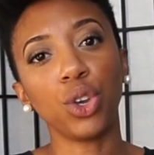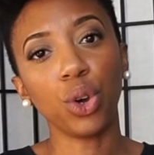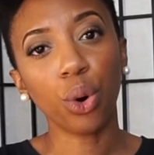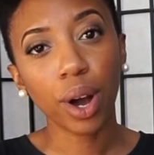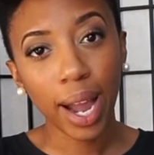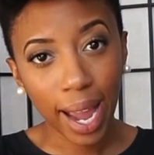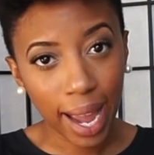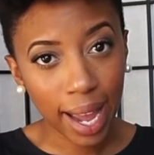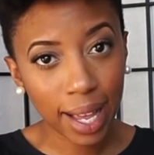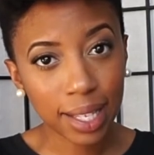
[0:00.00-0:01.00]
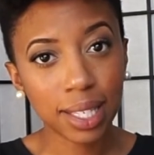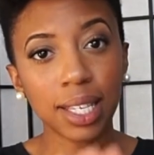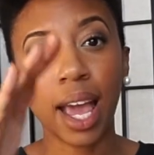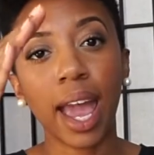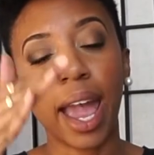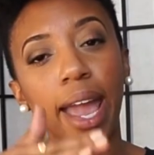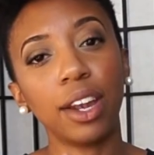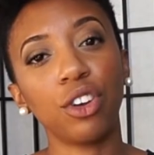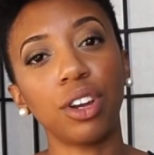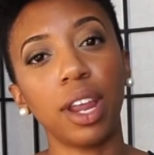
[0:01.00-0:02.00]
your hands
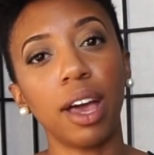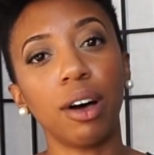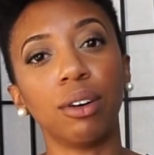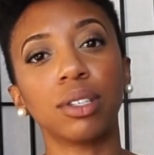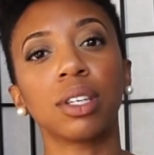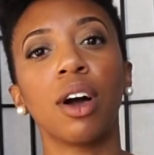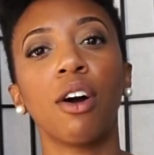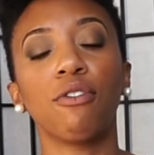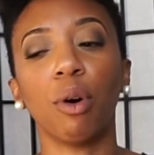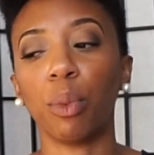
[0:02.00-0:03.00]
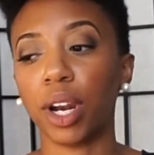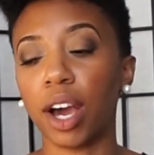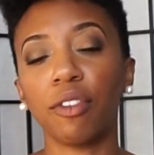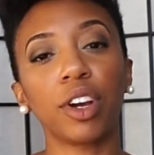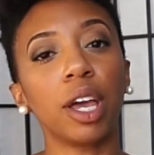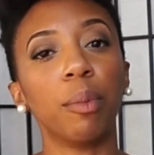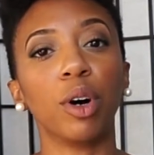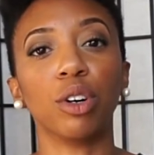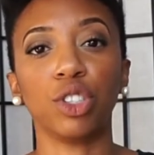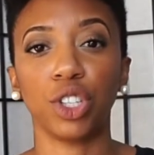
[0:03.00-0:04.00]
and your nails from whatever
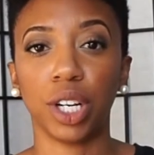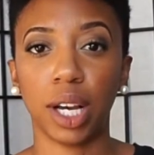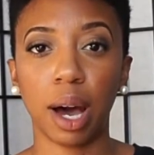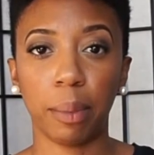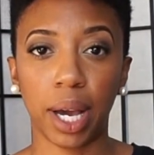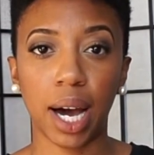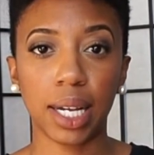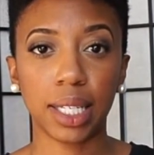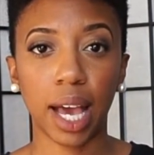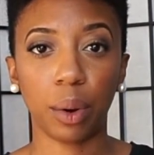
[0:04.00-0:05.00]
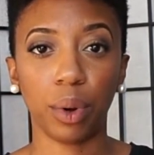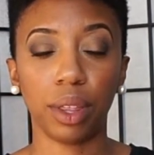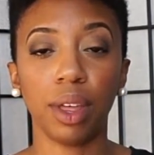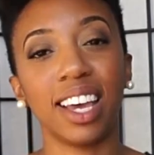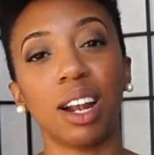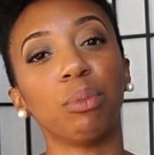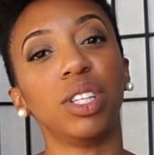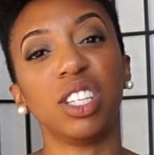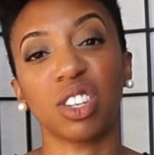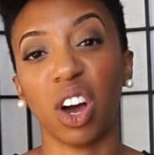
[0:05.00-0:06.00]
chemicals you're gonna come in contact with. And I'm
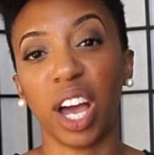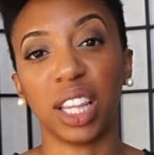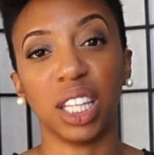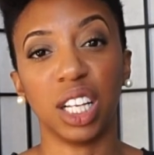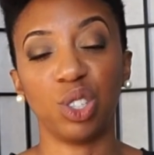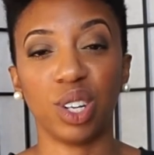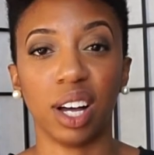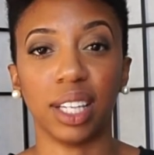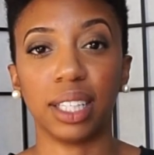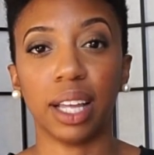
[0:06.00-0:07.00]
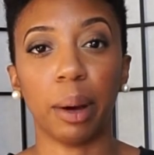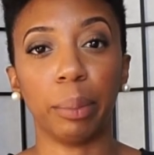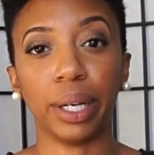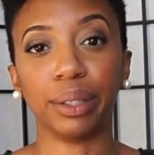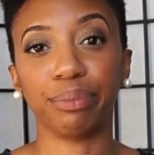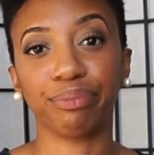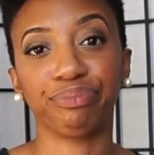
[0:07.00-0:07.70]
really sorry I had to let you down like that, but